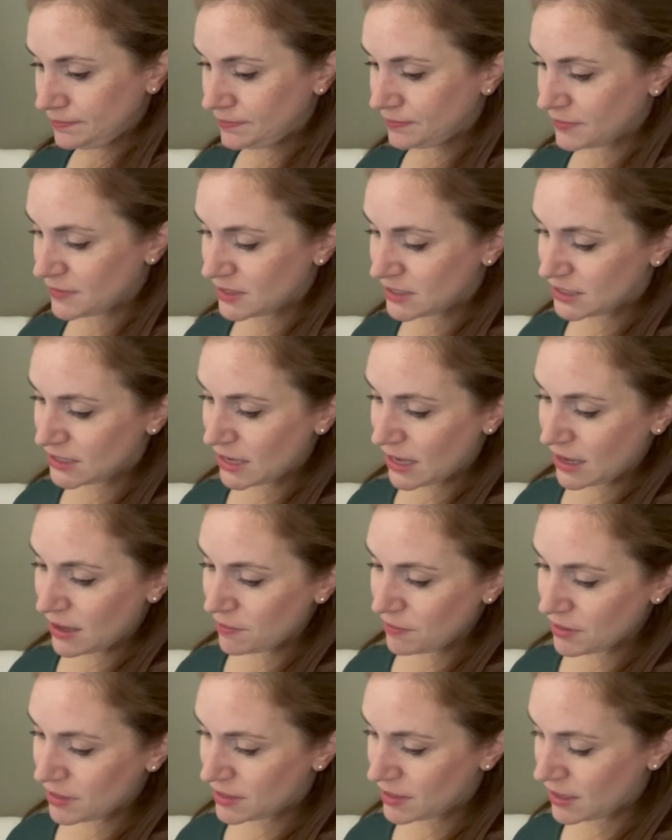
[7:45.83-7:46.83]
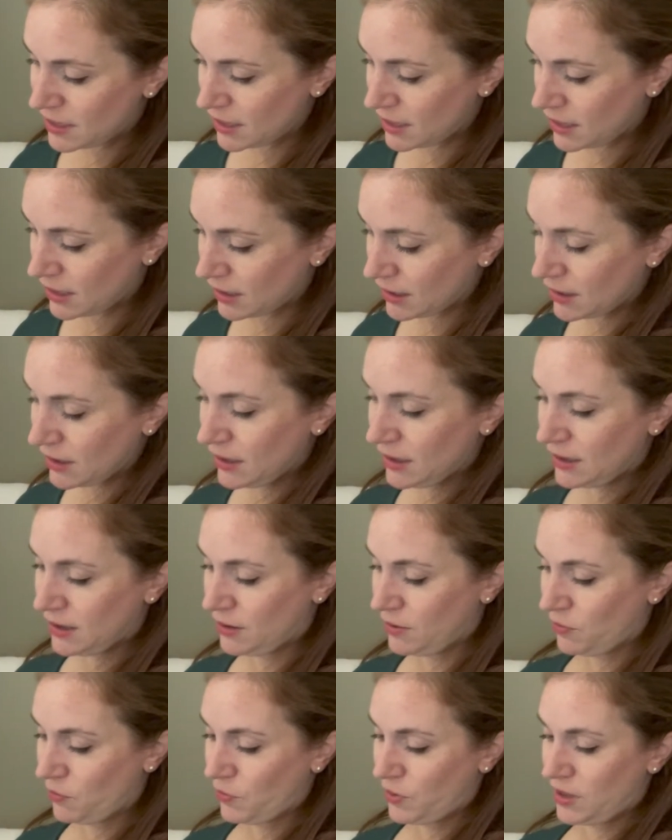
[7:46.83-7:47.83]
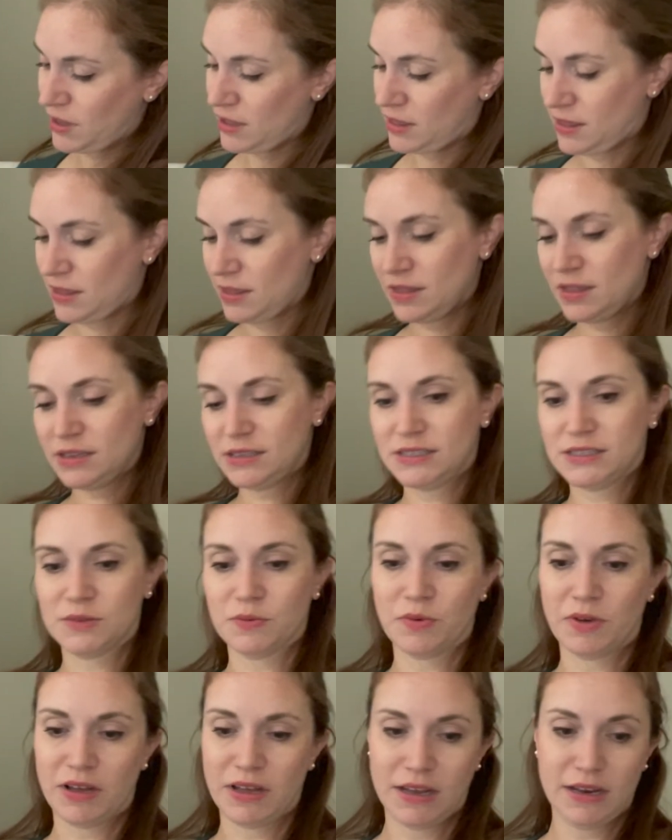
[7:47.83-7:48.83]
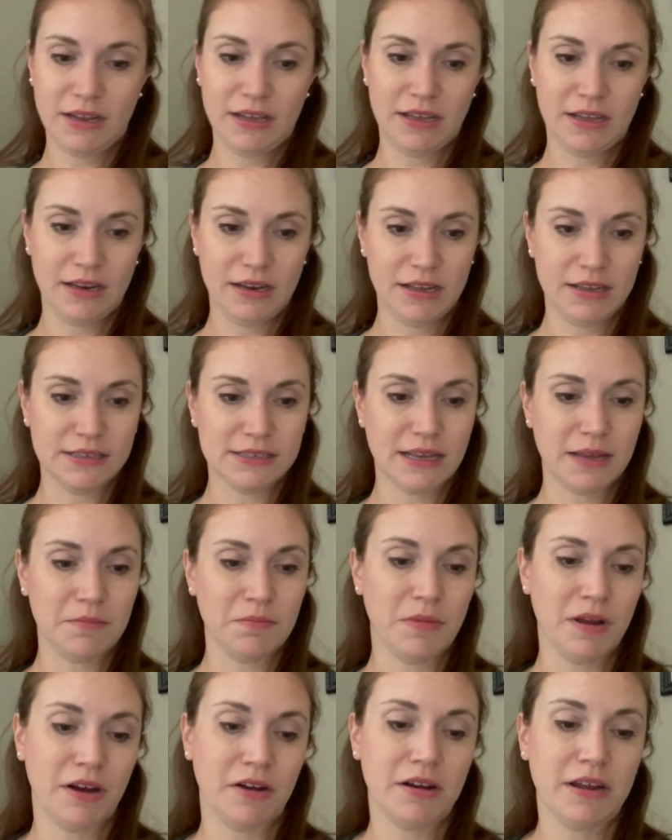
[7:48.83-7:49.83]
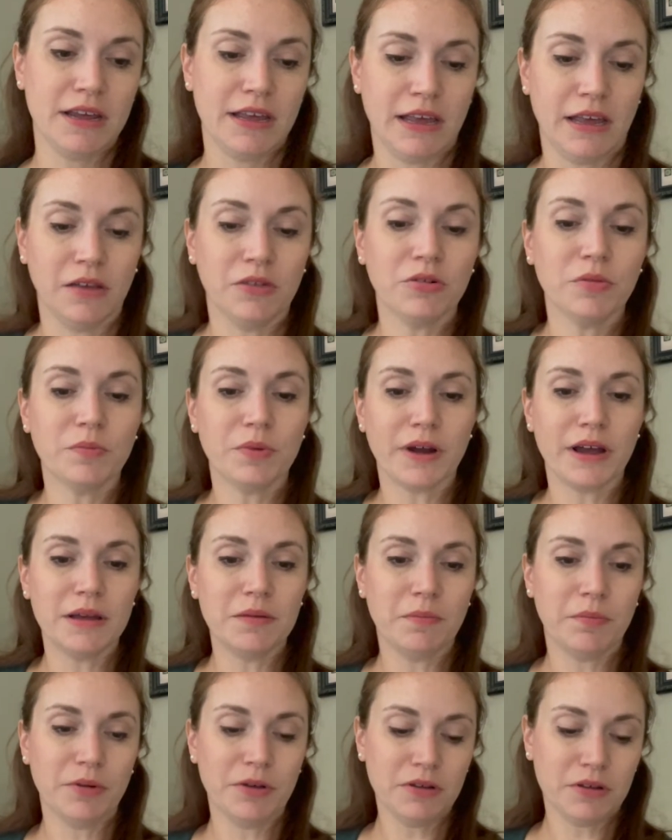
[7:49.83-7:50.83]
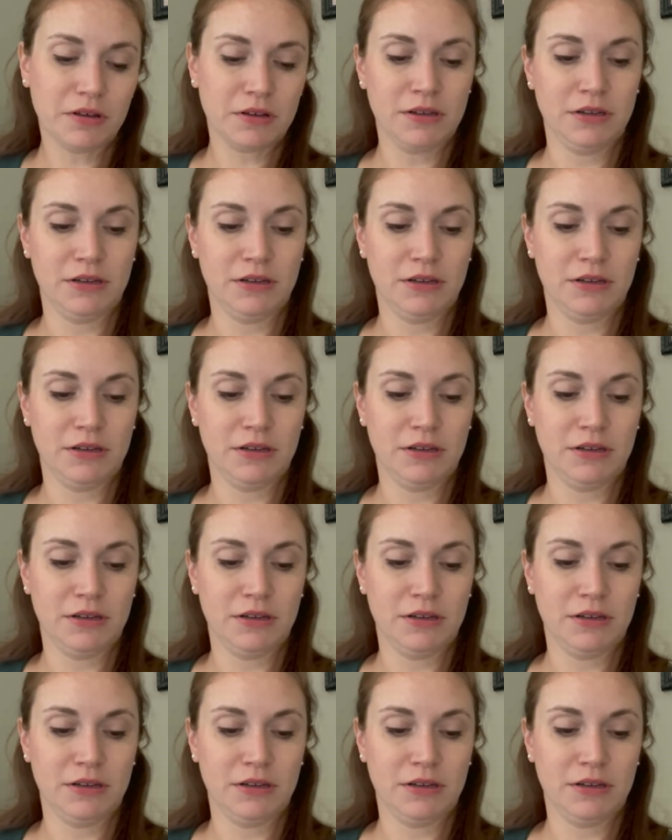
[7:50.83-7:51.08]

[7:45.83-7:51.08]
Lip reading: Same thing with this one. It is a Mary Englebright book.